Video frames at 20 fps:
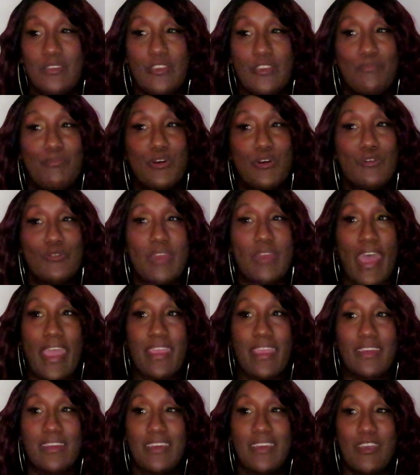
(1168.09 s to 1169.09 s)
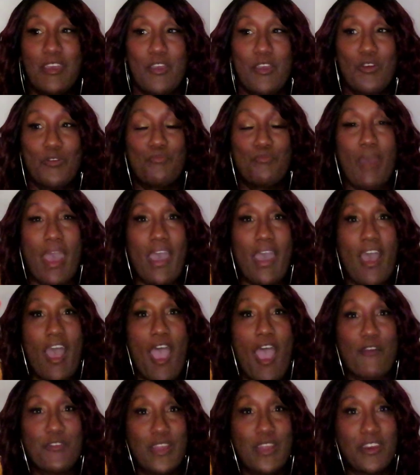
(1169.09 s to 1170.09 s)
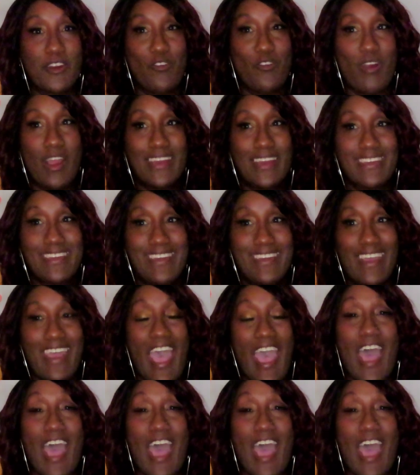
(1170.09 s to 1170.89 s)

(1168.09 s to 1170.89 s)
the moonlight by Ariana Grande.